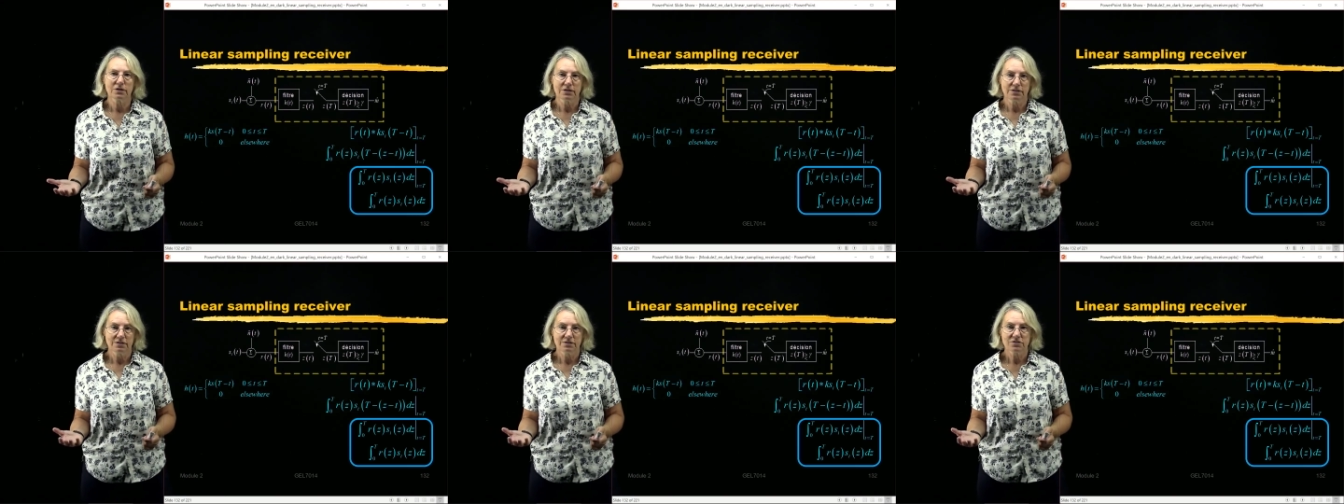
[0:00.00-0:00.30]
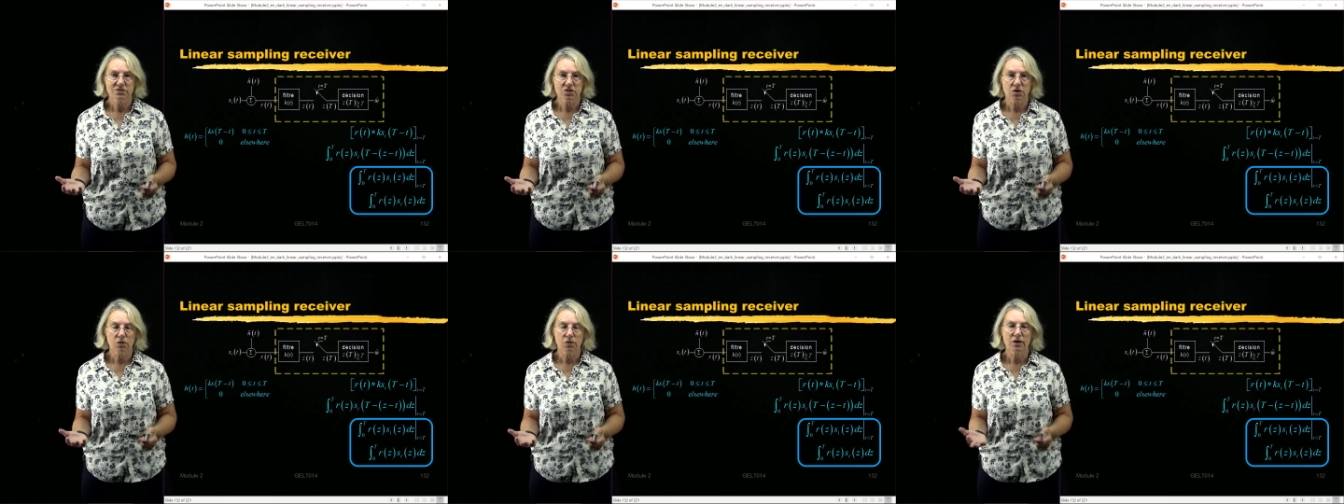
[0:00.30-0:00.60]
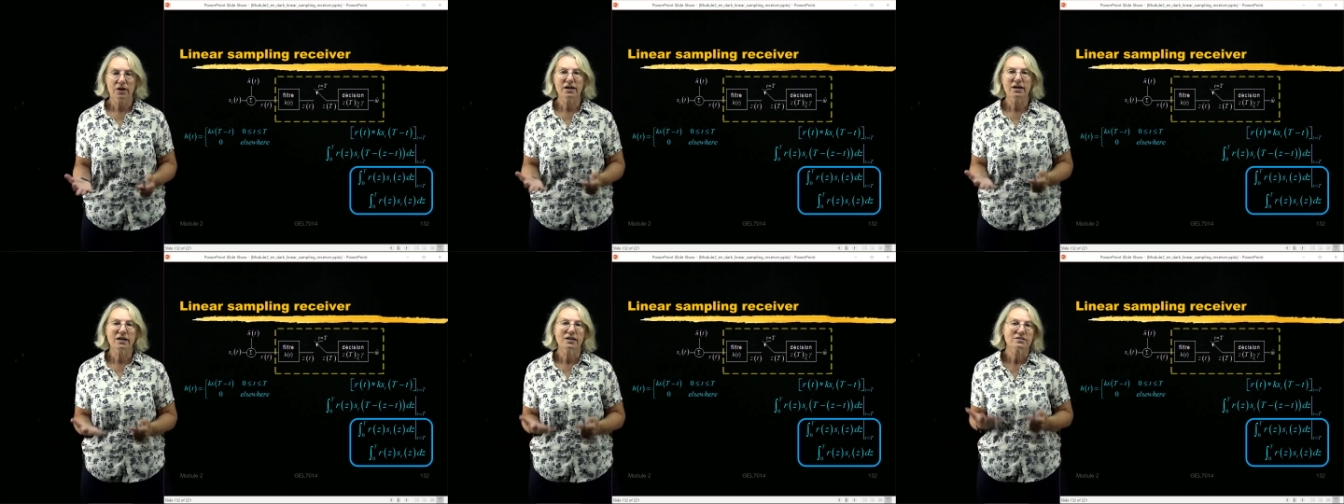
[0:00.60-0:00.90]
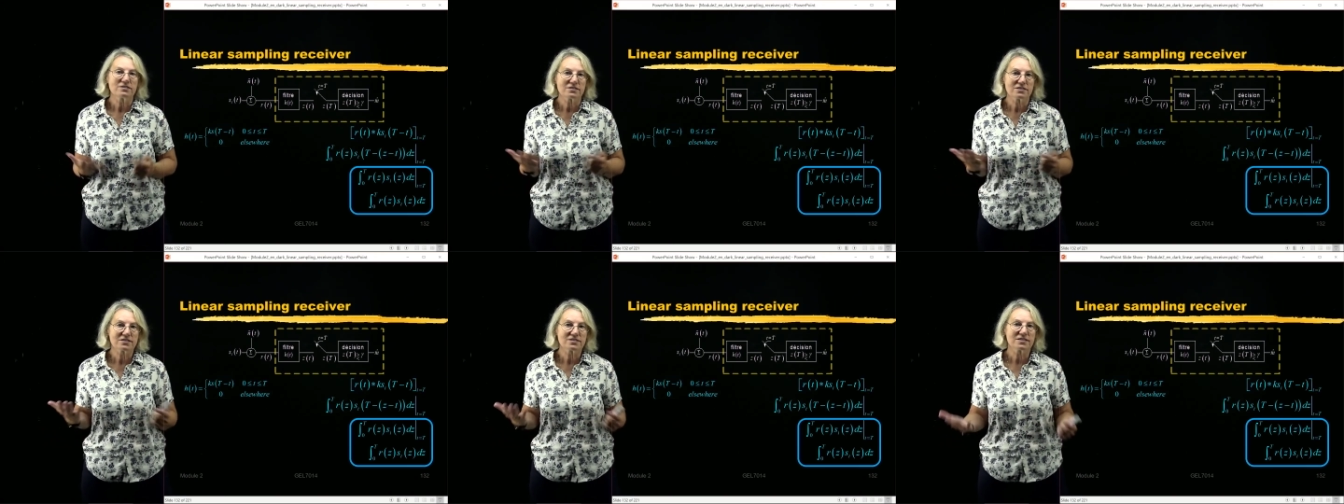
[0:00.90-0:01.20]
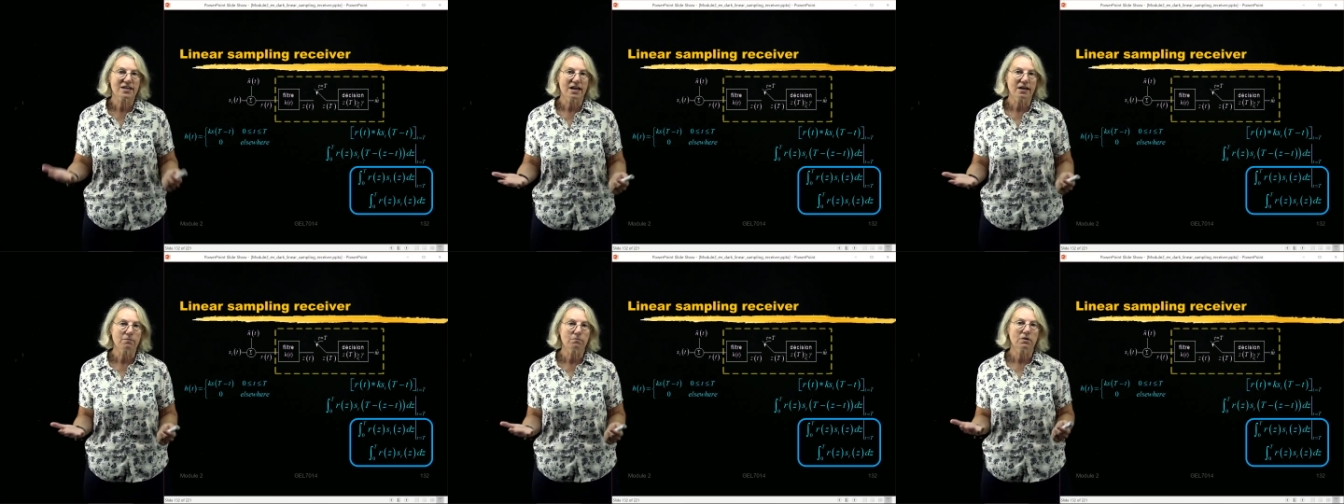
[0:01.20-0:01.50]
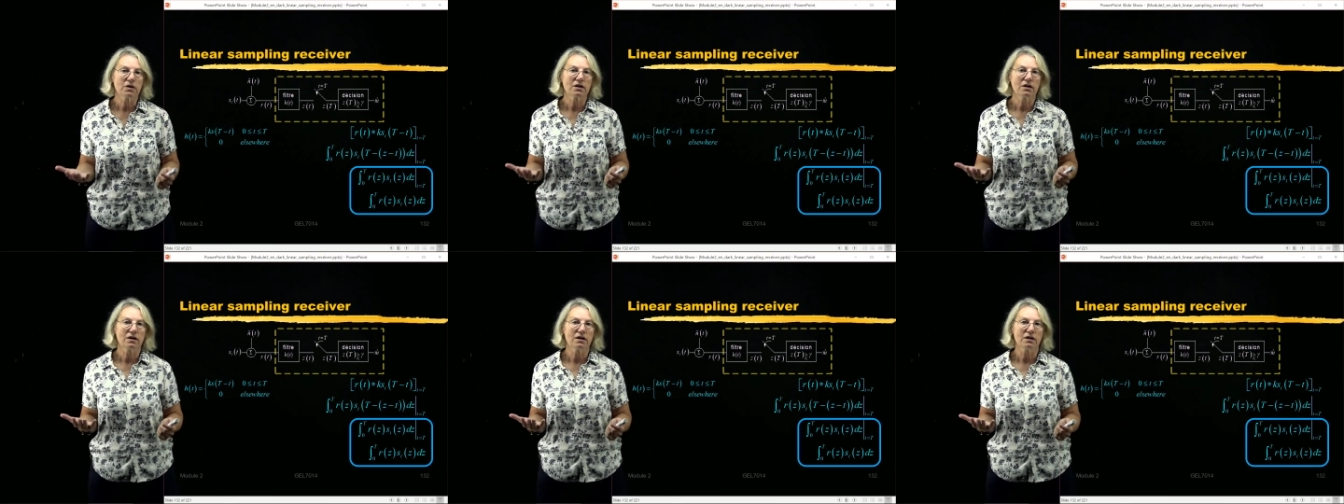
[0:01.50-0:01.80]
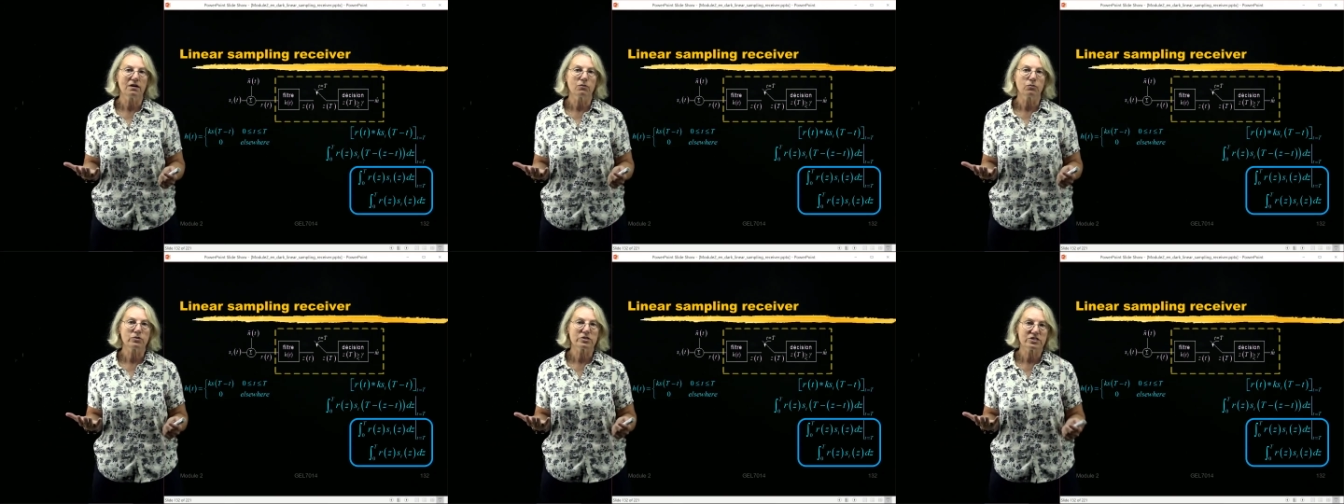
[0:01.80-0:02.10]
So it's the same
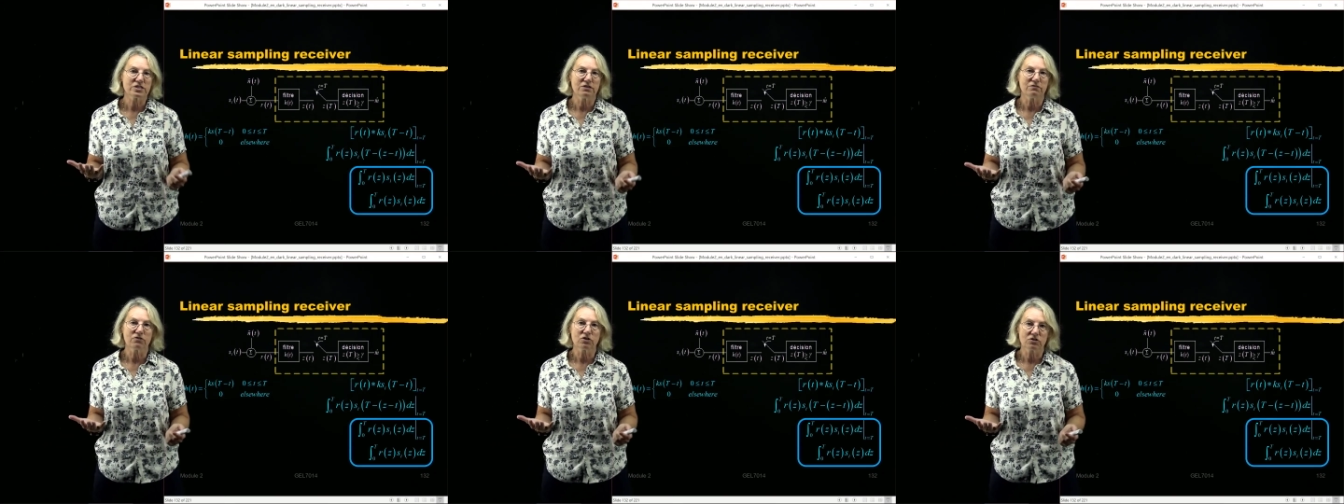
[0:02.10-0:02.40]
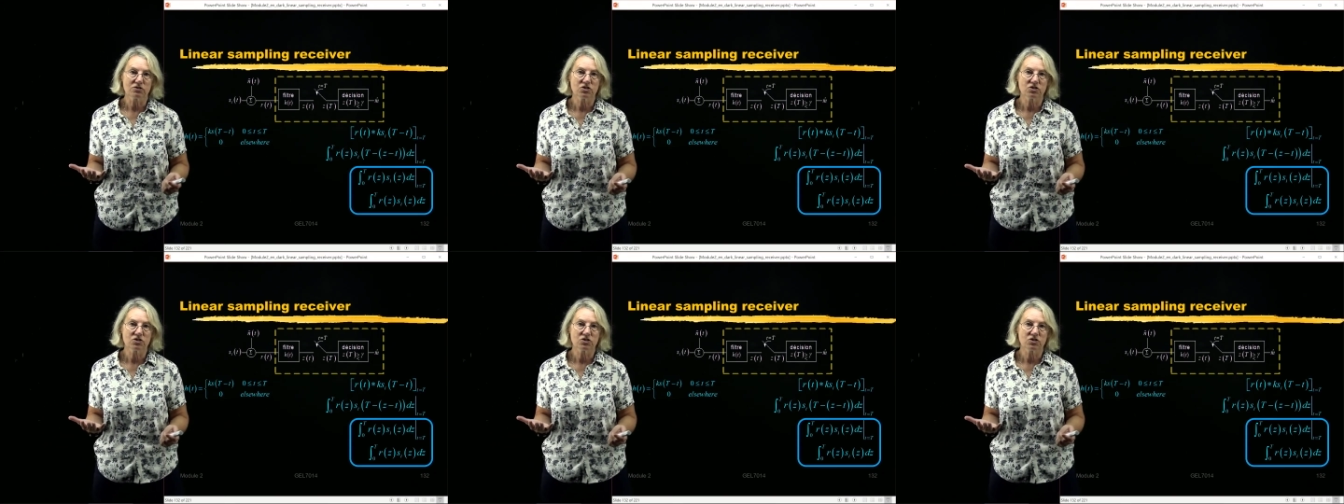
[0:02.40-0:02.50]
receiver.